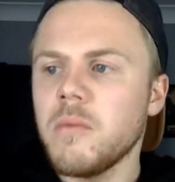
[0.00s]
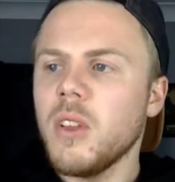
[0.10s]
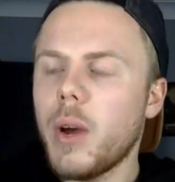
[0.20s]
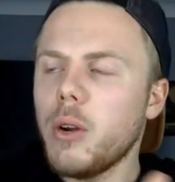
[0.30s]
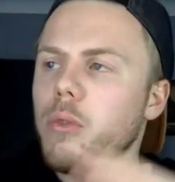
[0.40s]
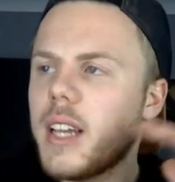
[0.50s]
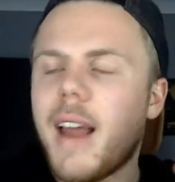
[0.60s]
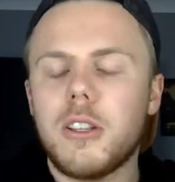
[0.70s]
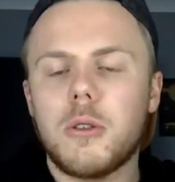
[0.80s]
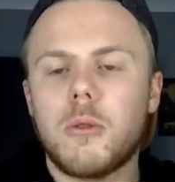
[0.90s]
When all the
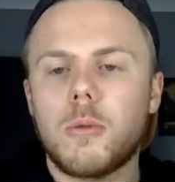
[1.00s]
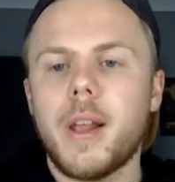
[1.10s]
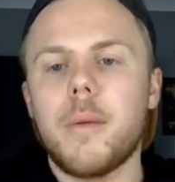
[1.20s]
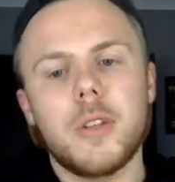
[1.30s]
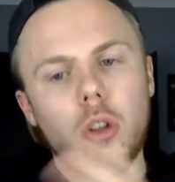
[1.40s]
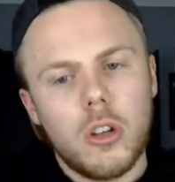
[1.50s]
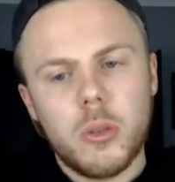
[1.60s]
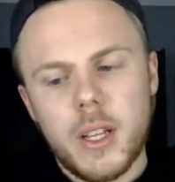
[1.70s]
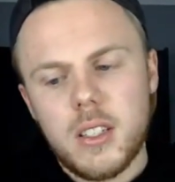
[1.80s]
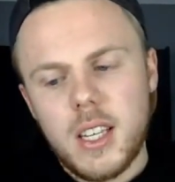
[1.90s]
characters were split up, the Doctor
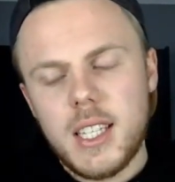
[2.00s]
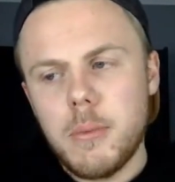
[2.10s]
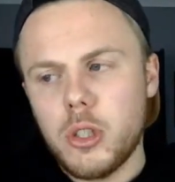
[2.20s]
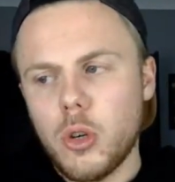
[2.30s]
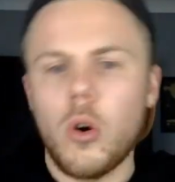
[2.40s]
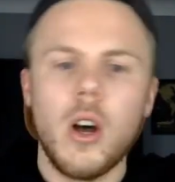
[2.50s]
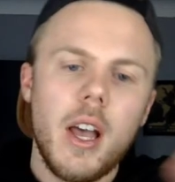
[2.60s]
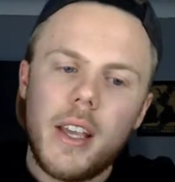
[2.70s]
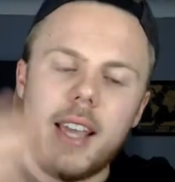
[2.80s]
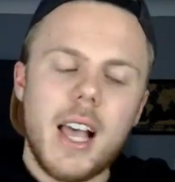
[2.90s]
went to see Tim Shaw,
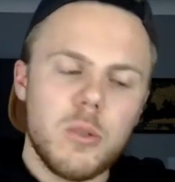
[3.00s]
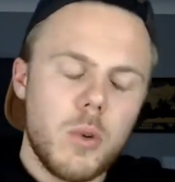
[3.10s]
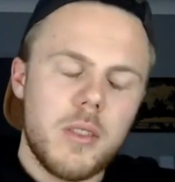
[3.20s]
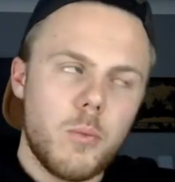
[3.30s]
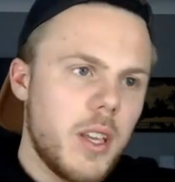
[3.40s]
Yaz with